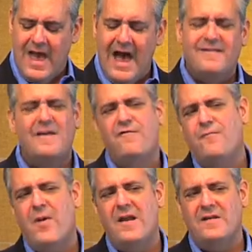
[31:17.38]
as if
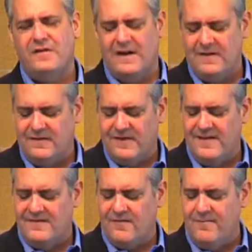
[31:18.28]
punishing the
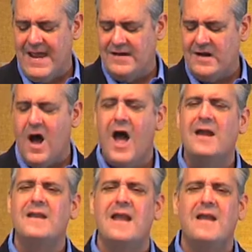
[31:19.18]
sins of
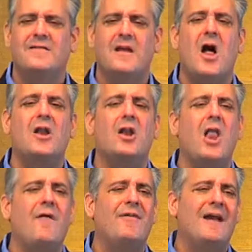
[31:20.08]
mankind is an
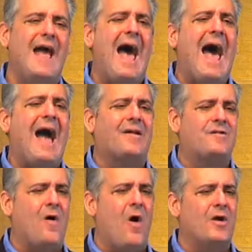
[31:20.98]
unloving act
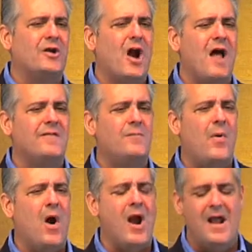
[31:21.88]
on God's
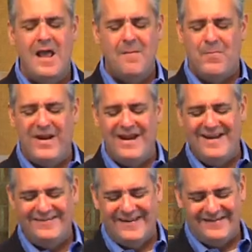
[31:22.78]
part, but it
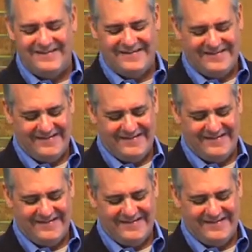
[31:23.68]
isn't.